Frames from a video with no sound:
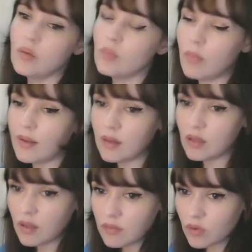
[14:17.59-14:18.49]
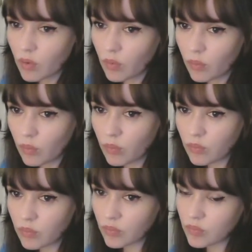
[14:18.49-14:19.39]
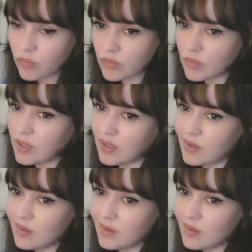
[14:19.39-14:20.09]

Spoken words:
but they never go, okay?